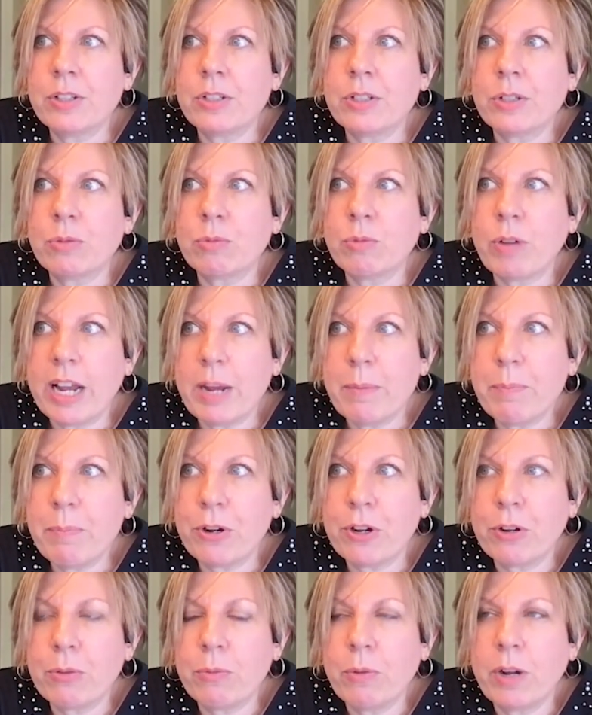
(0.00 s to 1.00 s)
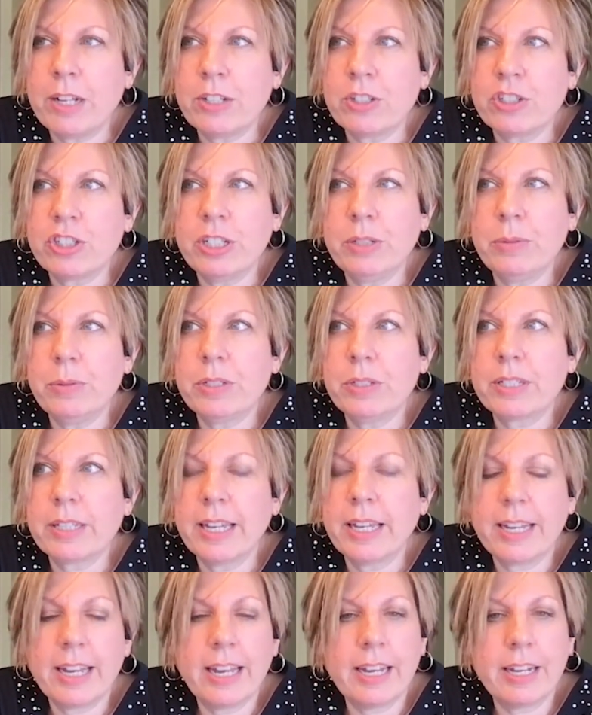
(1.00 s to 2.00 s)
and rape her while she
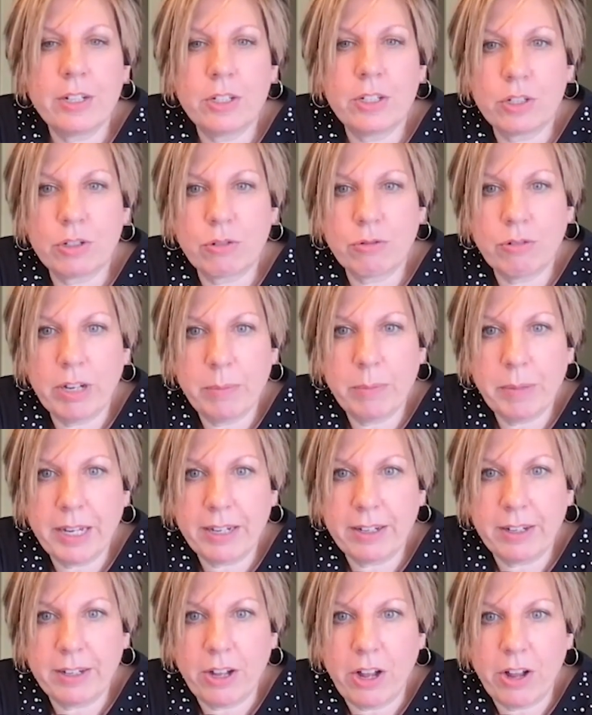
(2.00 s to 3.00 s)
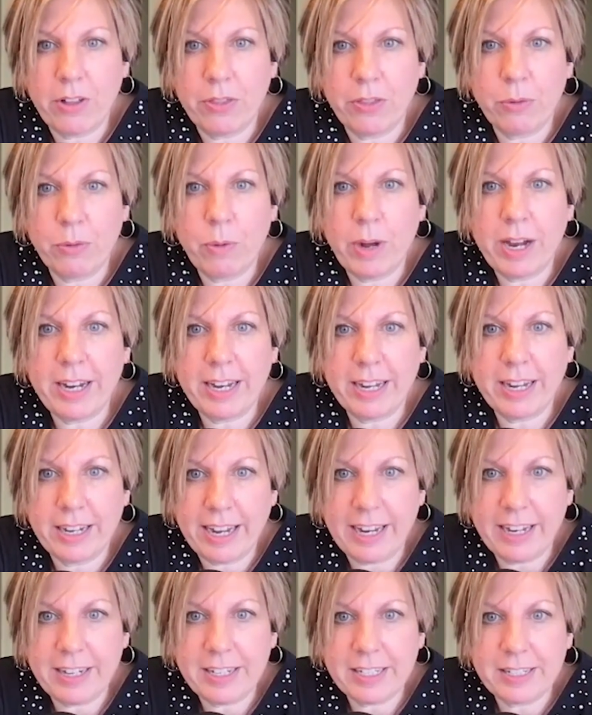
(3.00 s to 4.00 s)
was kicking and screaming on their wedding
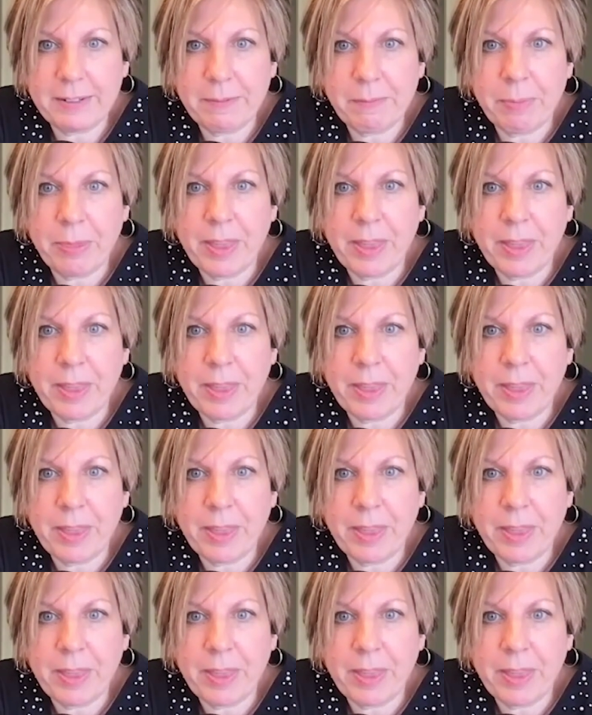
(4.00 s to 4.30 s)
night.